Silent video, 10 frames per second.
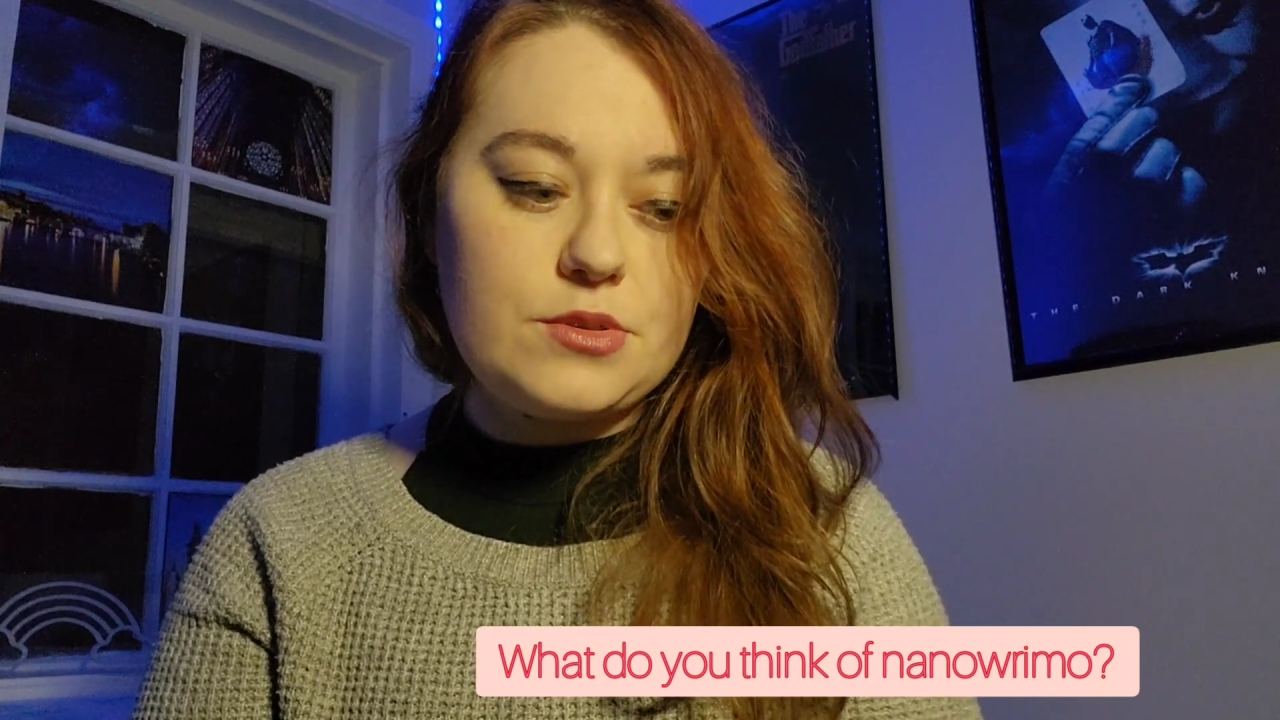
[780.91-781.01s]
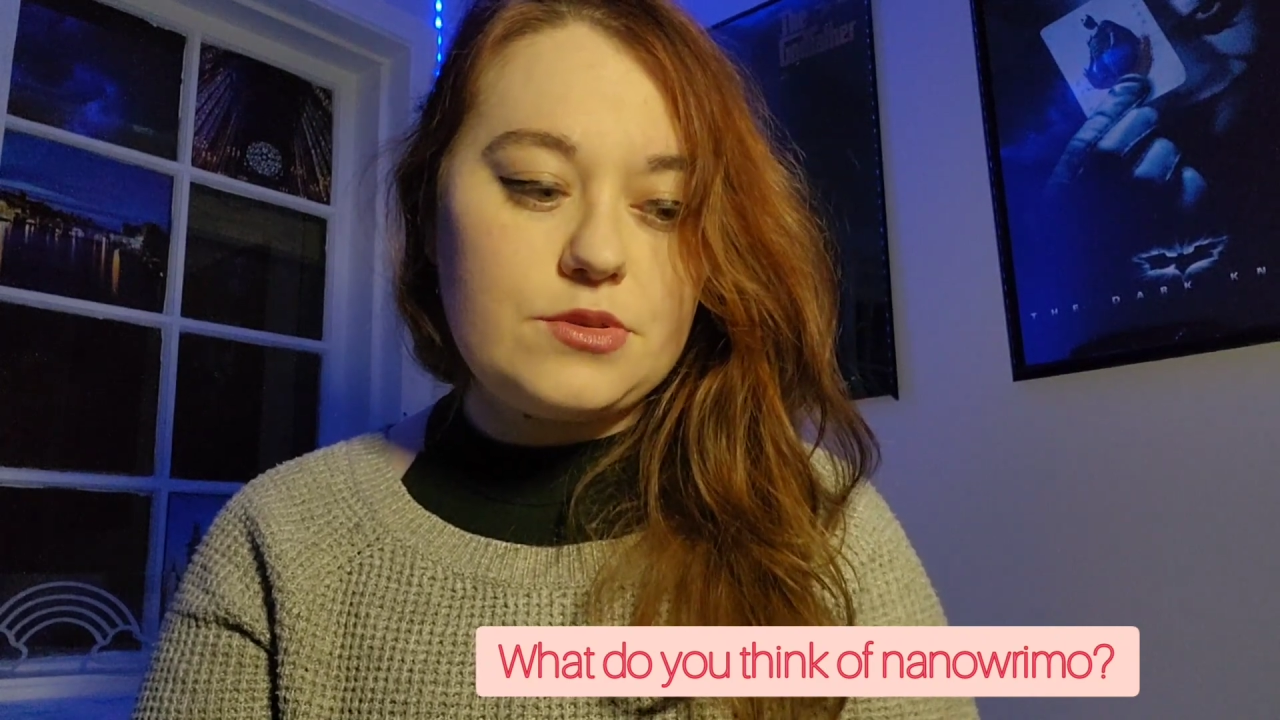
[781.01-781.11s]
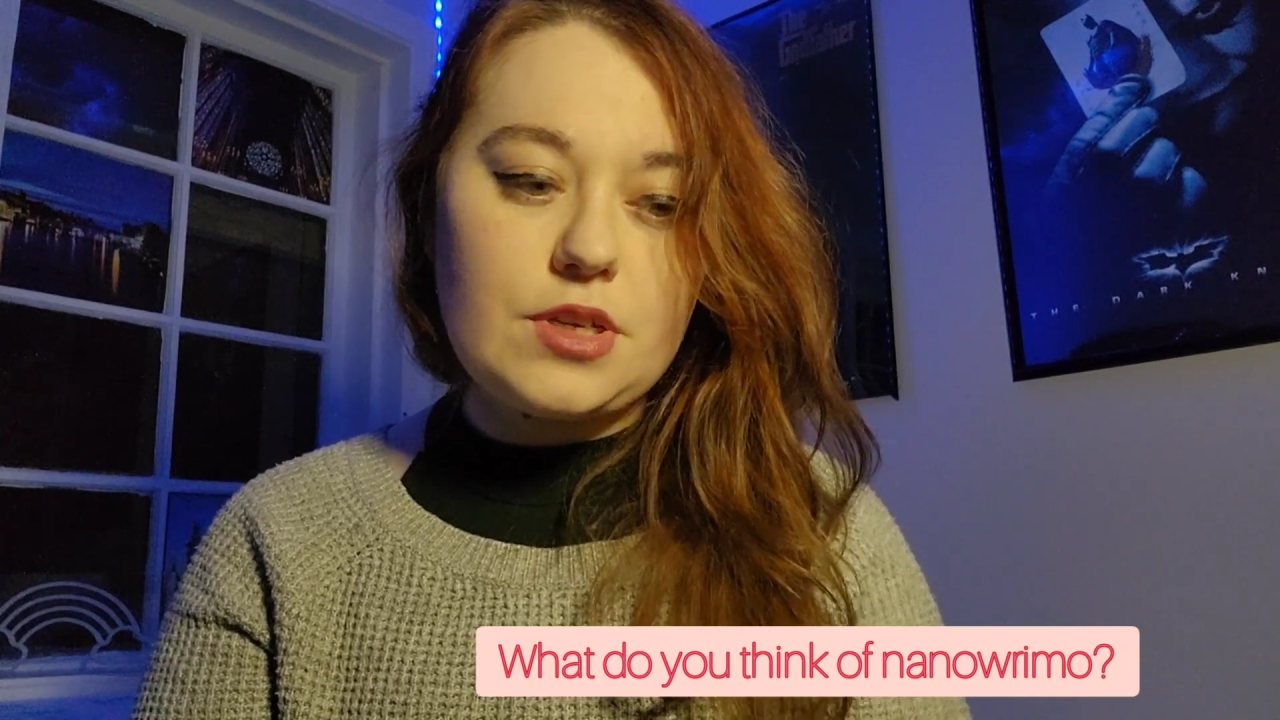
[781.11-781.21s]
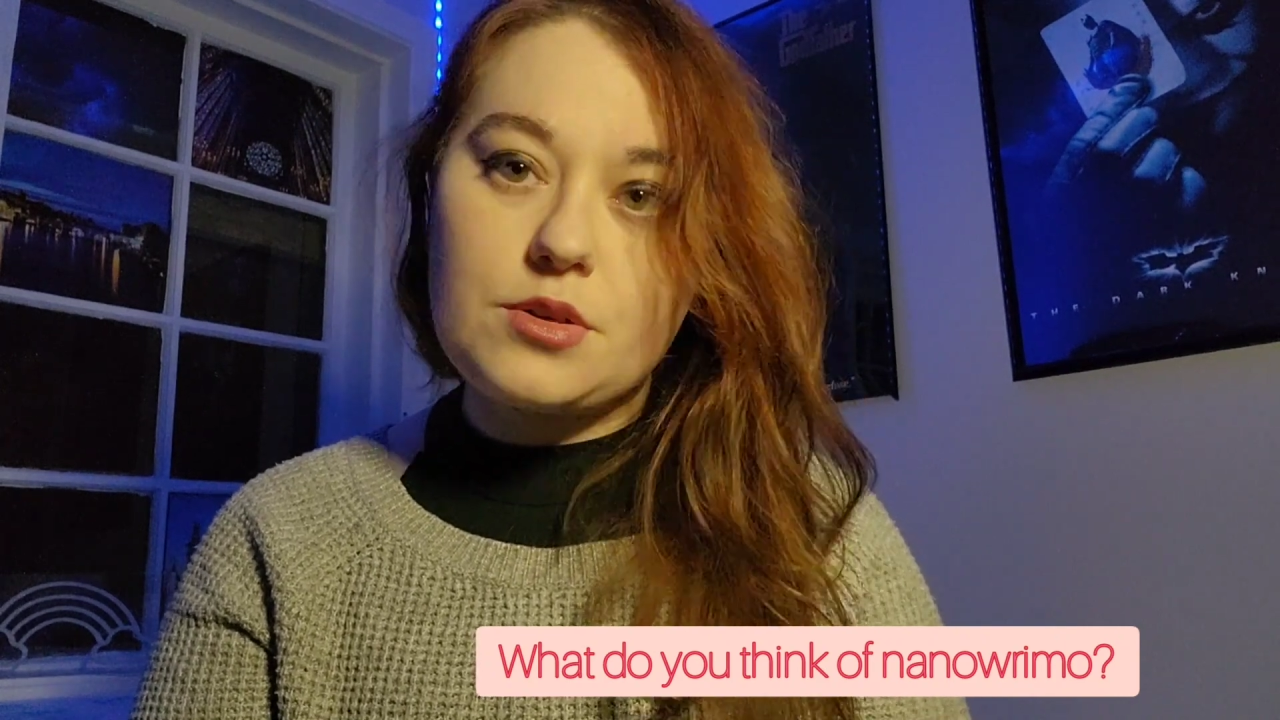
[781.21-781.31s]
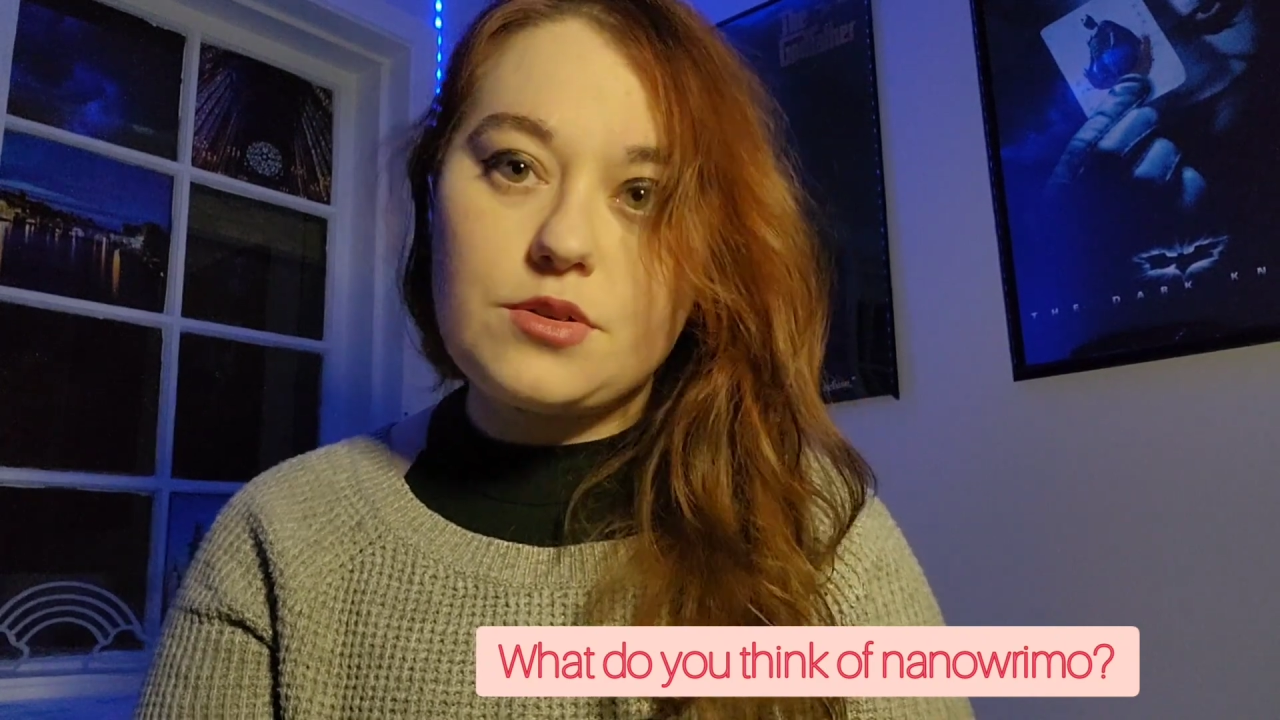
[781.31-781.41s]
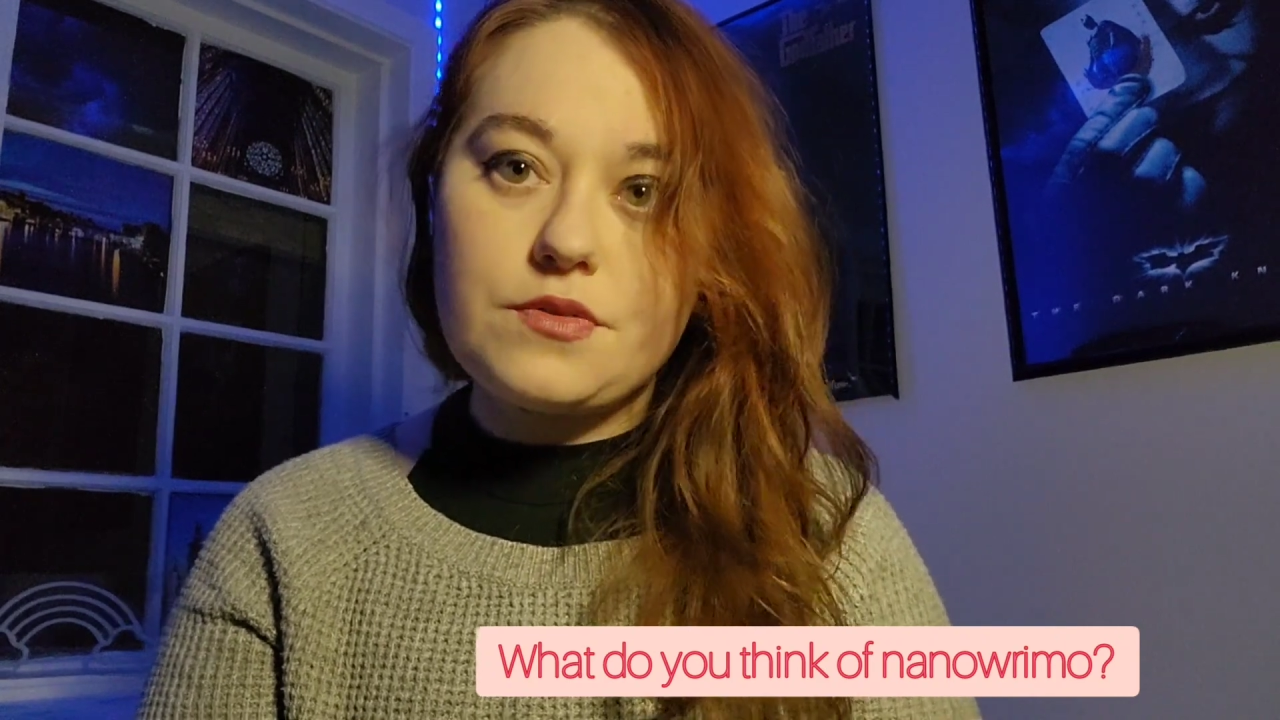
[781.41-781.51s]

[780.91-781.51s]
juggle